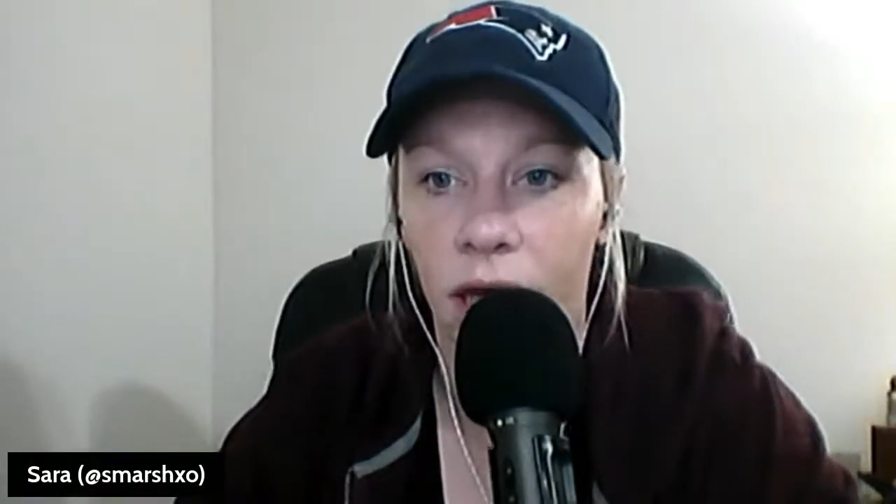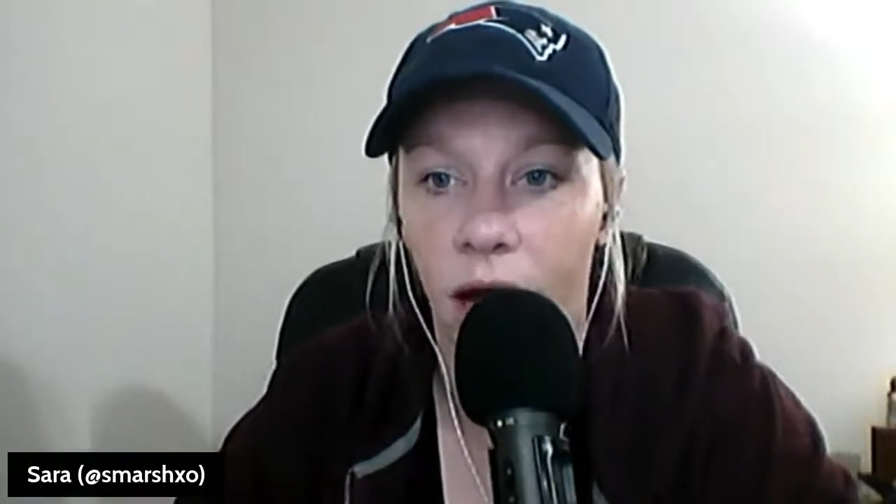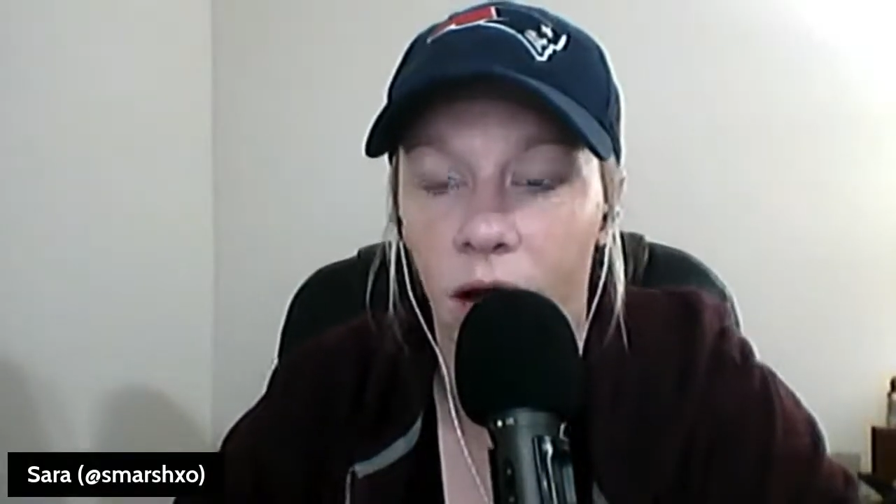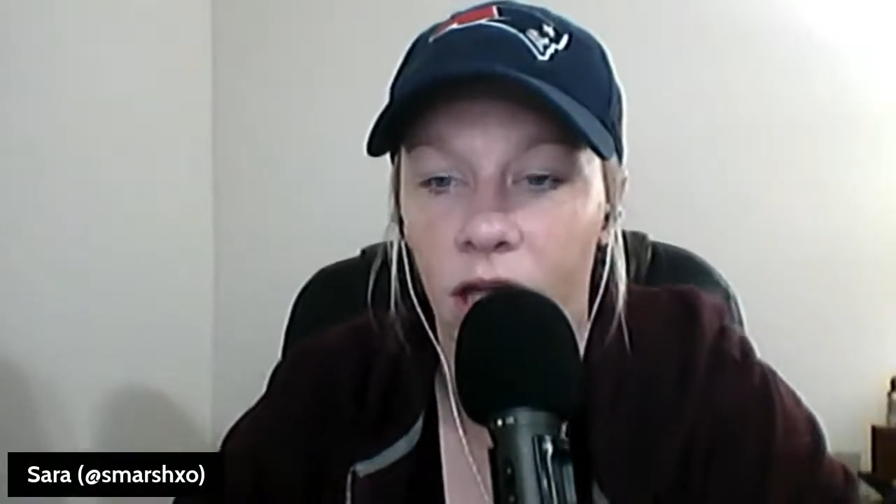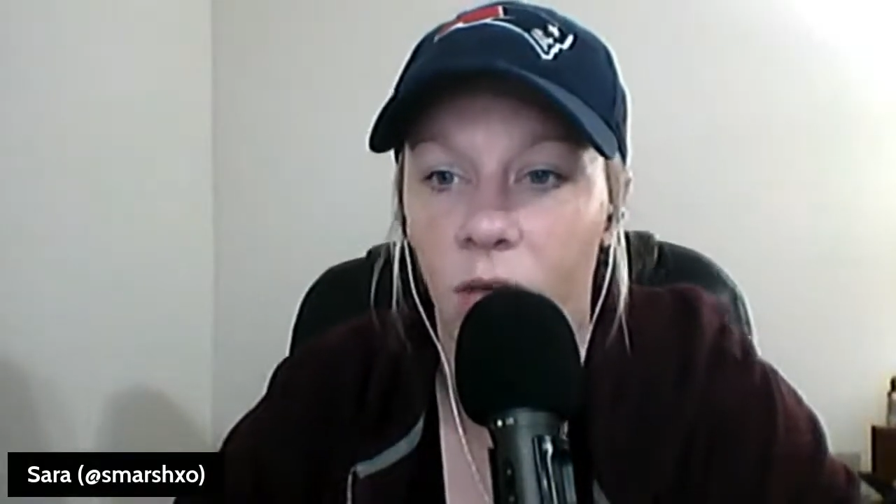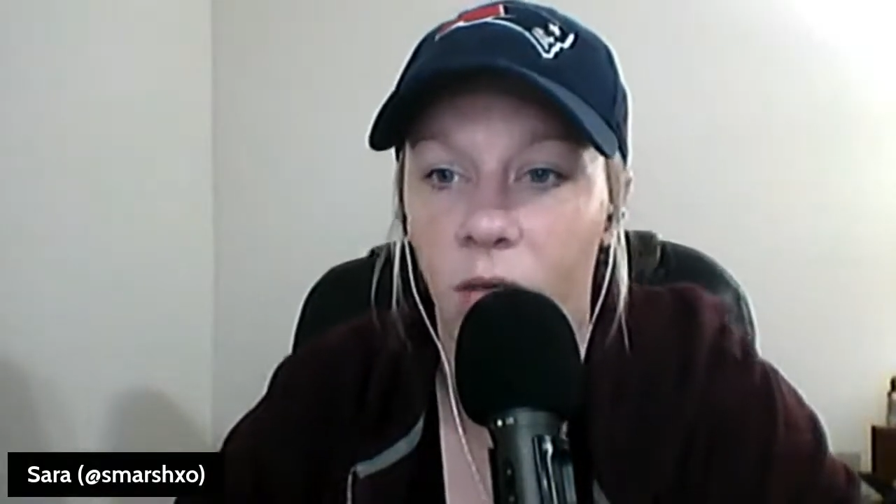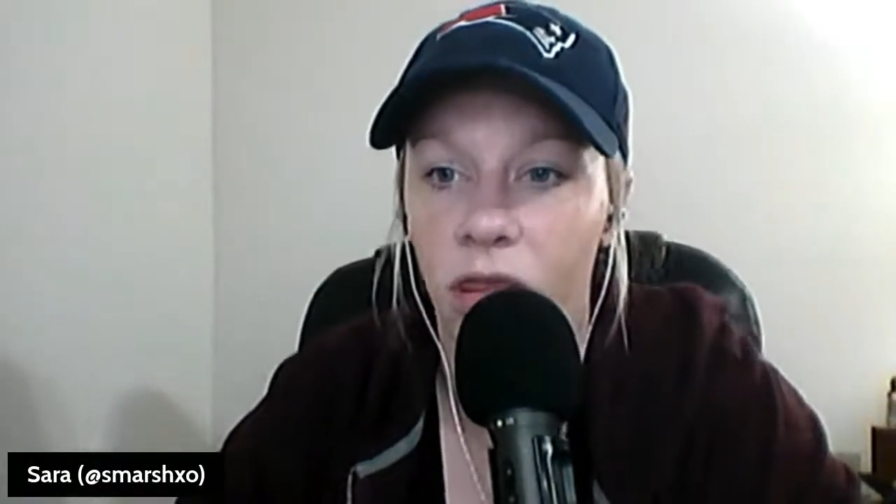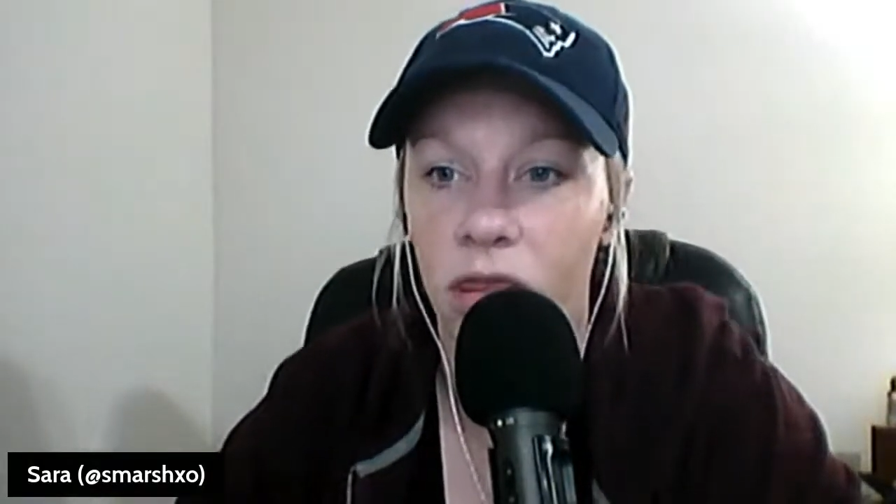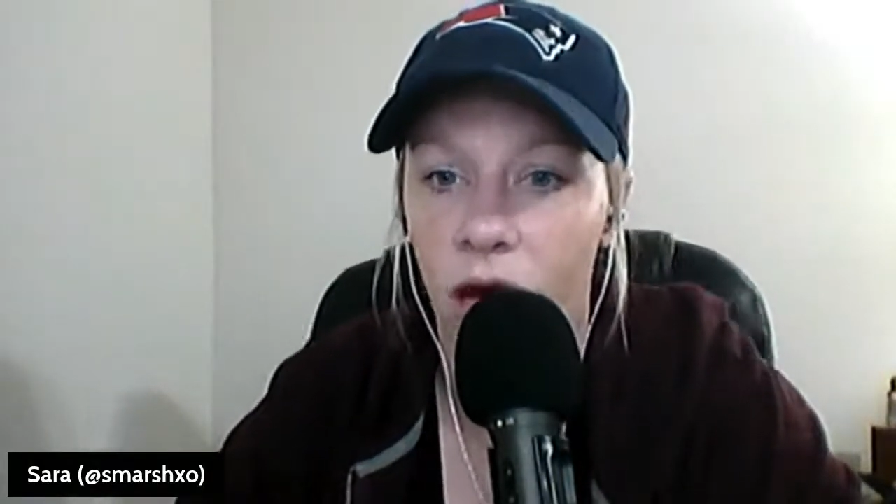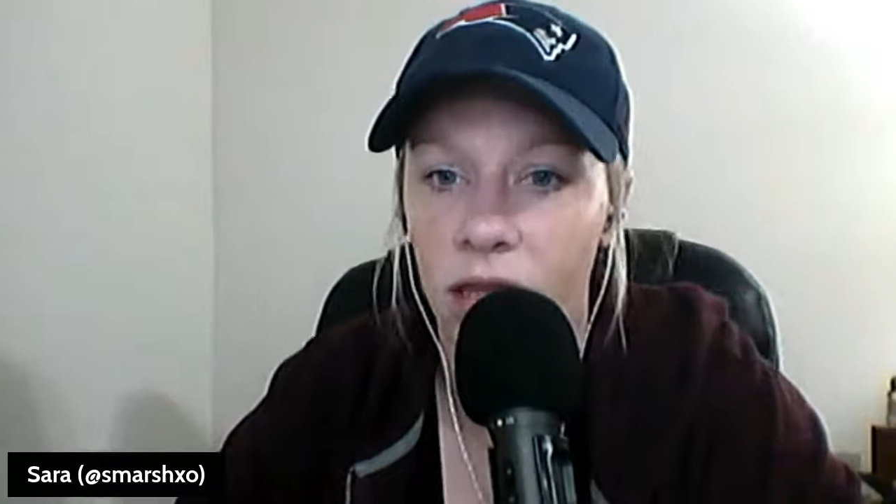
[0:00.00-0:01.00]
out like we
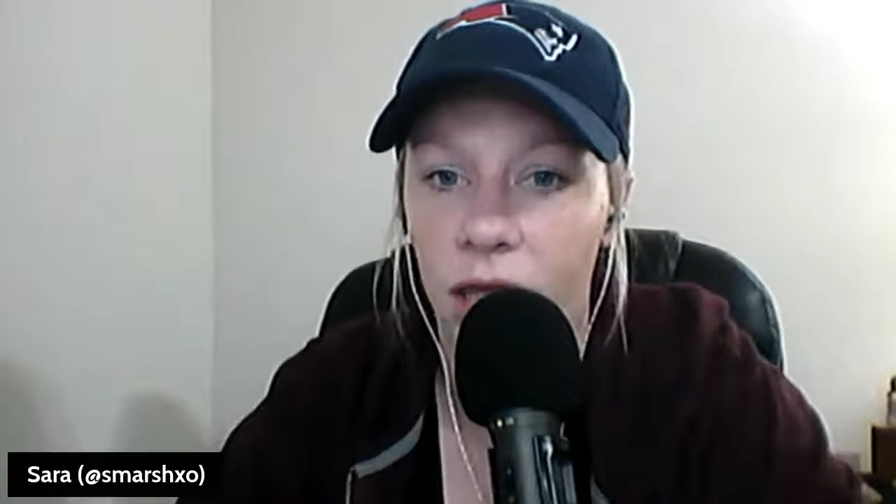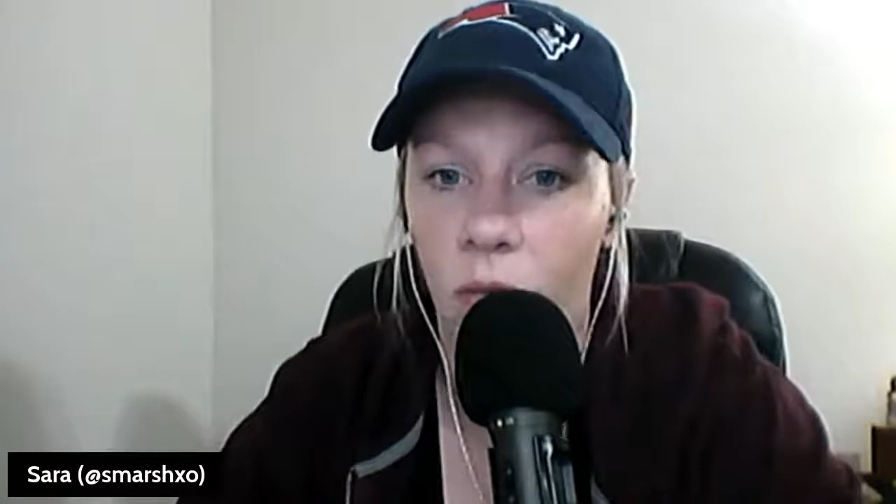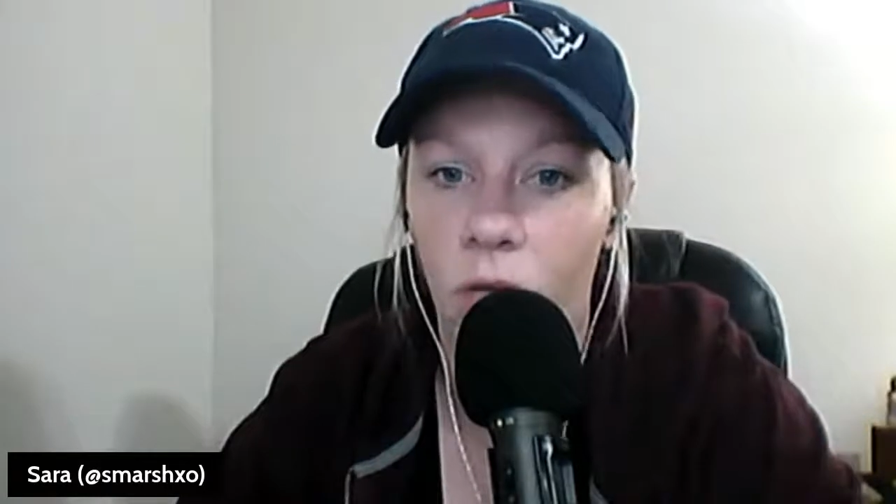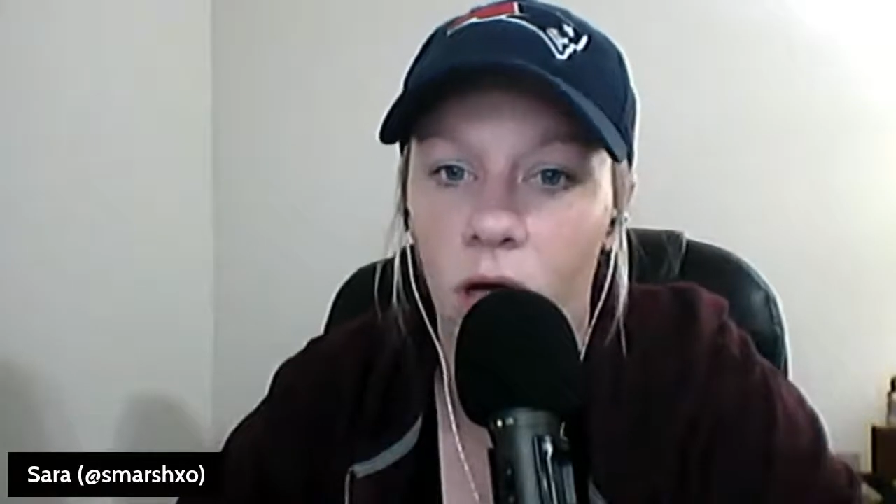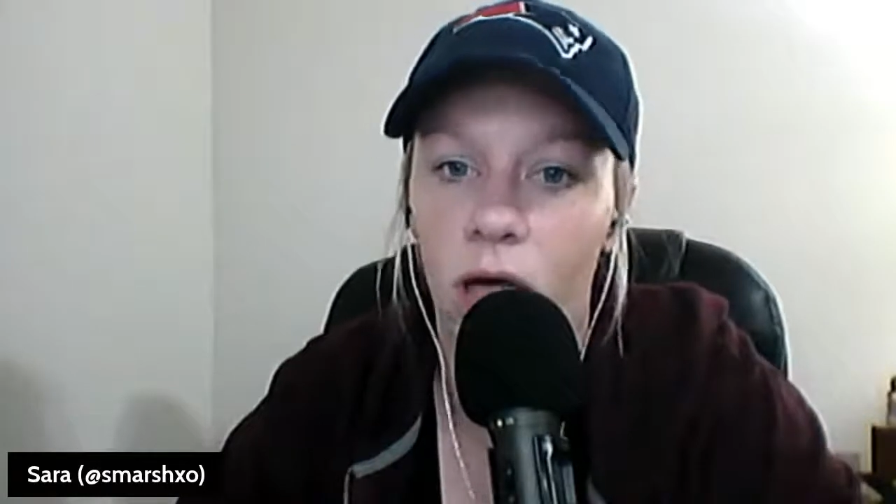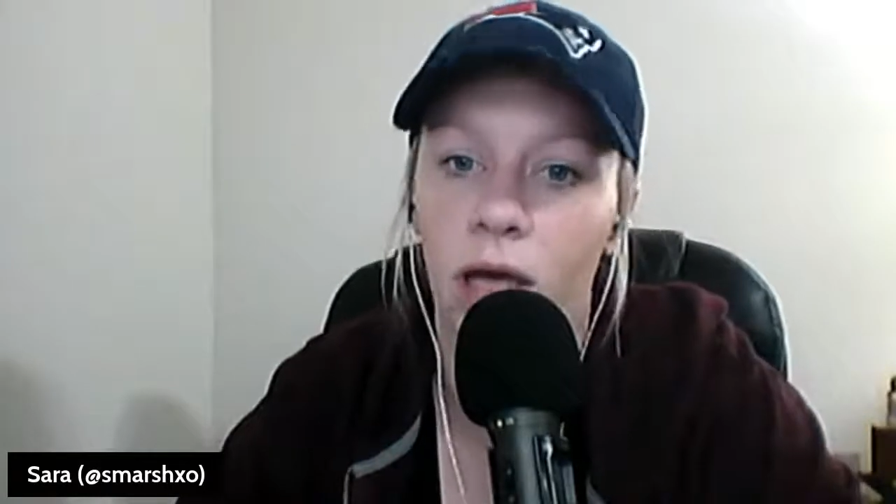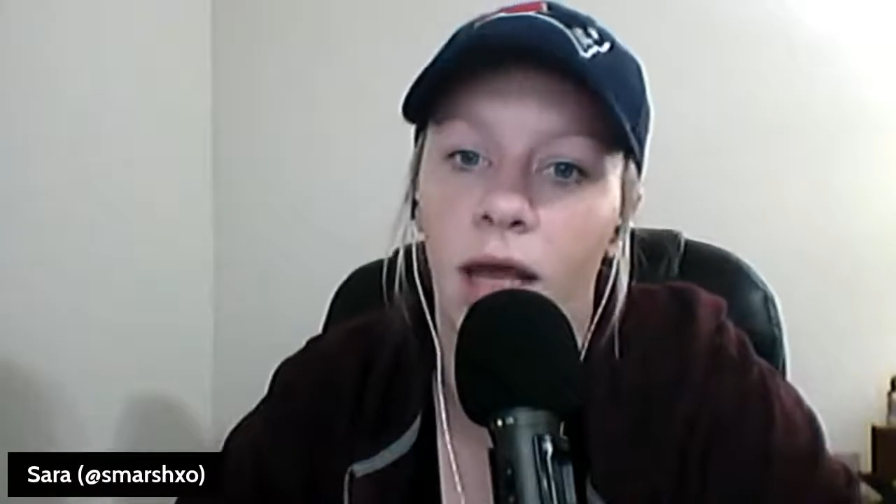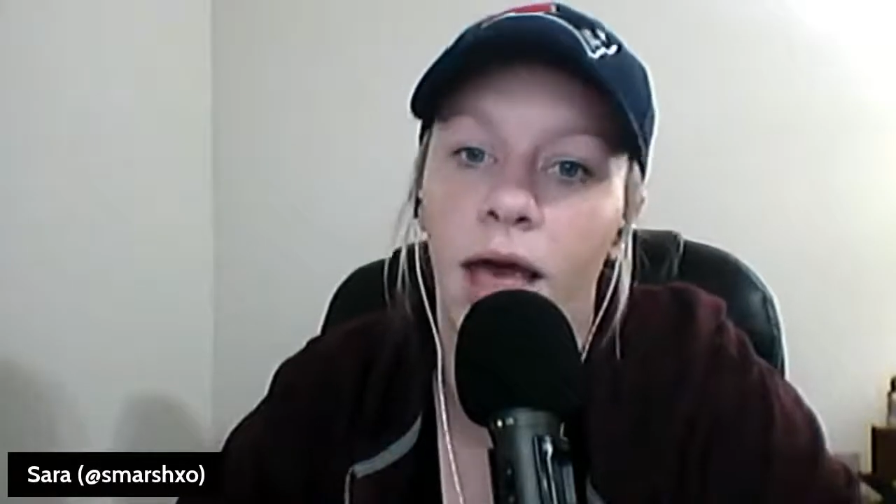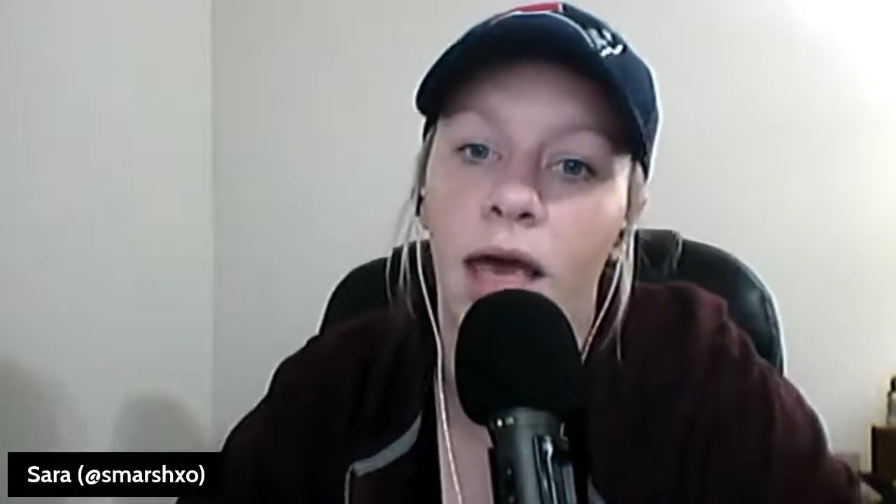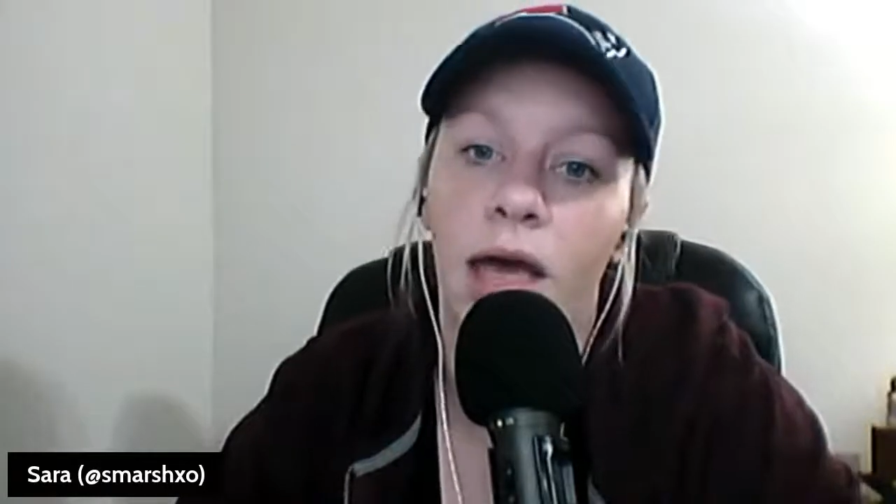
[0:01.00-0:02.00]
thought they would.